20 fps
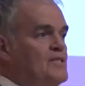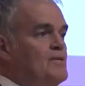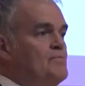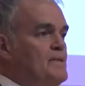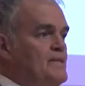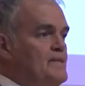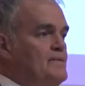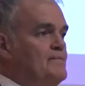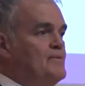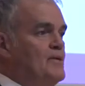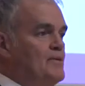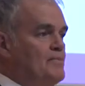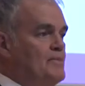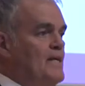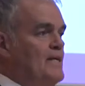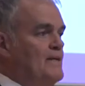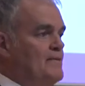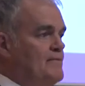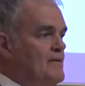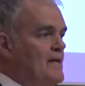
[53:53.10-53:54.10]
should be
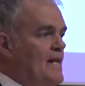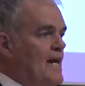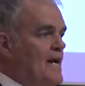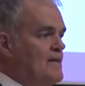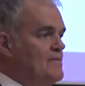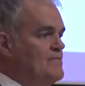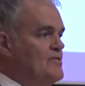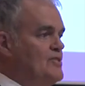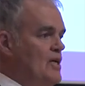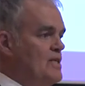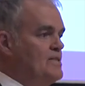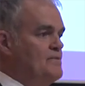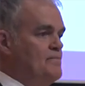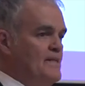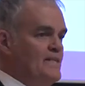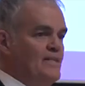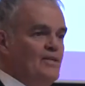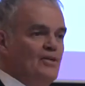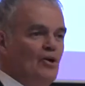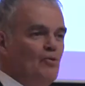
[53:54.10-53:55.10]
terminated for lack of
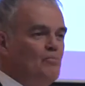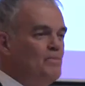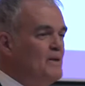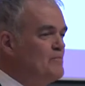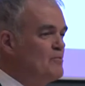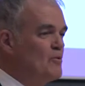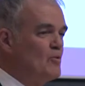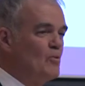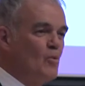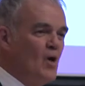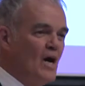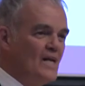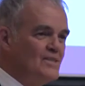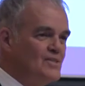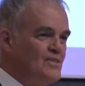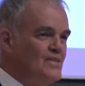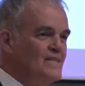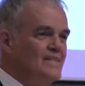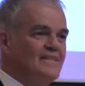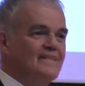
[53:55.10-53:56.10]
judgment. You know people are
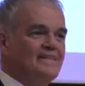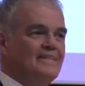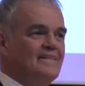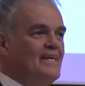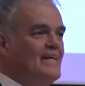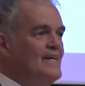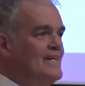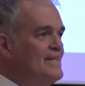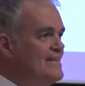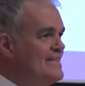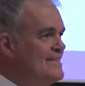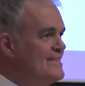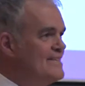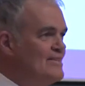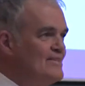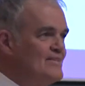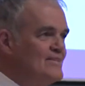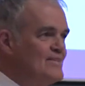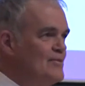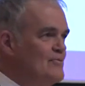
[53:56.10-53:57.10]
watching, and
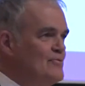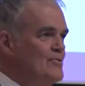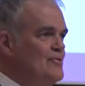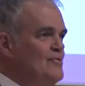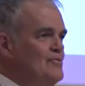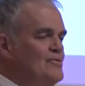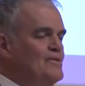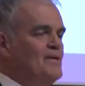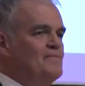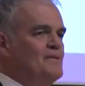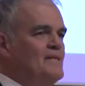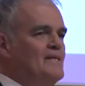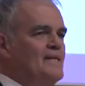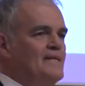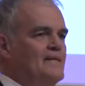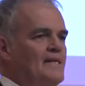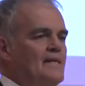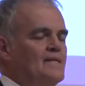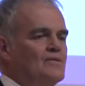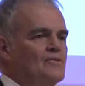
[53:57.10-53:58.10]
you still do something
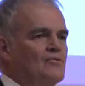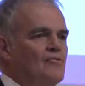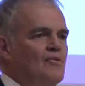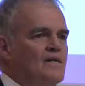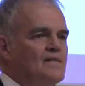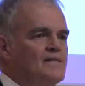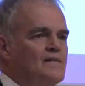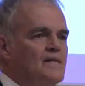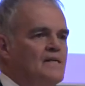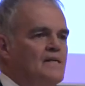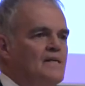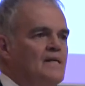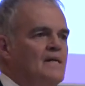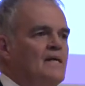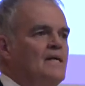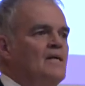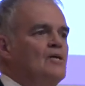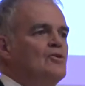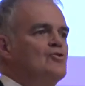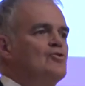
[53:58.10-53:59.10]
like that? It's crazy.
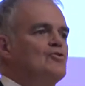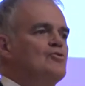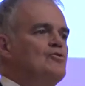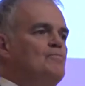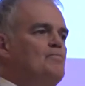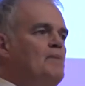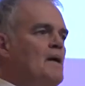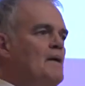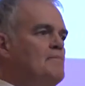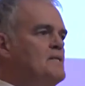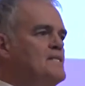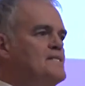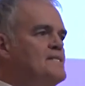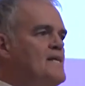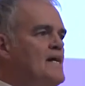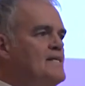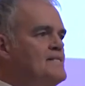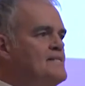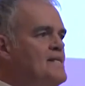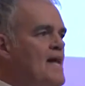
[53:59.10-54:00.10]
Should you
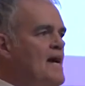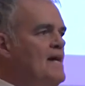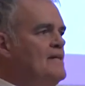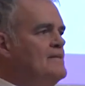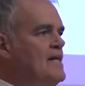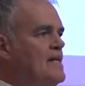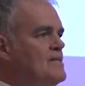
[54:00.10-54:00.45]
publicize that and